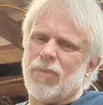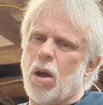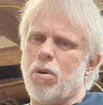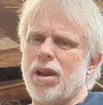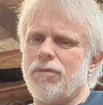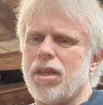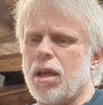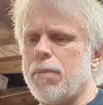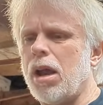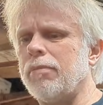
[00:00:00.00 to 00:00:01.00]
I wouldn't even
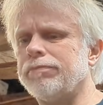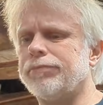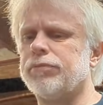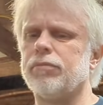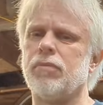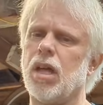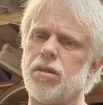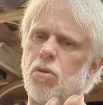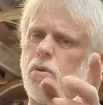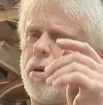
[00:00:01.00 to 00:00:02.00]
think about it.
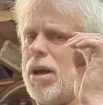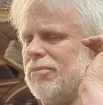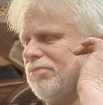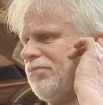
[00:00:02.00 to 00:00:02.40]
Nothing to worry about.